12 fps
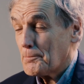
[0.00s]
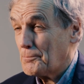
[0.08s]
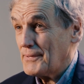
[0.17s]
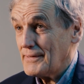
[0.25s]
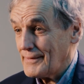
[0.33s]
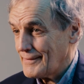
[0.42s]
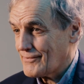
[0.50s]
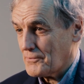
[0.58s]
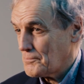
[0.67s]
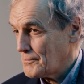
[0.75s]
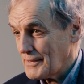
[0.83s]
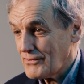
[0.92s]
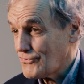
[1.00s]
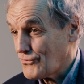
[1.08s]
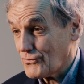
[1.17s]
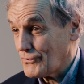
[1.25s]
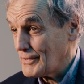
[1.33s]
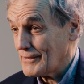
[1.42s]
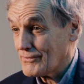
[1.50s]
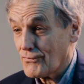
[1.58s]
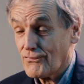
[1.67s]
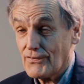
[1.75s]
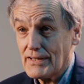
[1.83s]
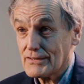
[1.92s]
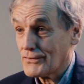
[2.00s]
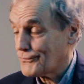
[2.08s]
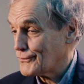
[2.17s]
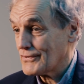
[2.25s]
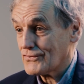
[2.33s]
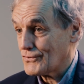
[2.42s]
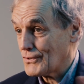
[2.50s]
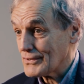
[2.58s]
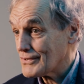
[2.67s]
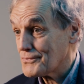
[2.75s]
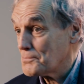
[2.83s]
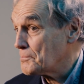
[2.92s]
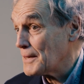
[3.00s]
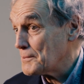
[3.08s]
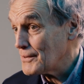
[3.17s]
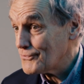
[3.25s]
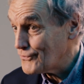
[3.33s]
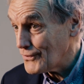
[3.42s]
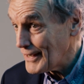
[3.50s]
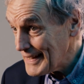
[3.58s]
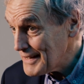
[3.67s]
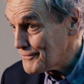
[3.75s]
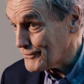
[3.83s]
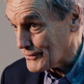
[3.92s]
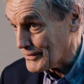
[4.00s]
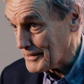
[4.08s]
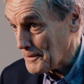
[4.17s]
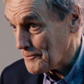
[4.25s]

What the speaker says: P is a mystery, is a field of research maybe forever.